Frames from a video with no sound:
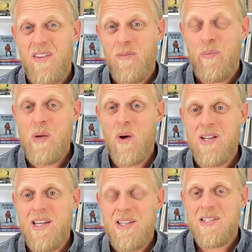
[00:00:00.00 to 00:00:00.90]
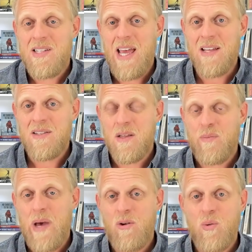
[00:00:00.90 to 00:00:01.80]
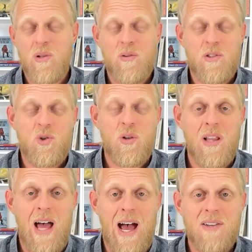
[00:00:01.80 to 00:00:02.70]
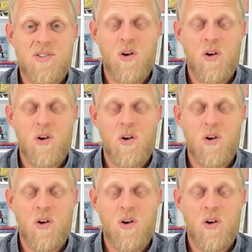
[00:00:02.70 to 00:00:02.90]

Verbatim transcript: BYD says the battery will, should last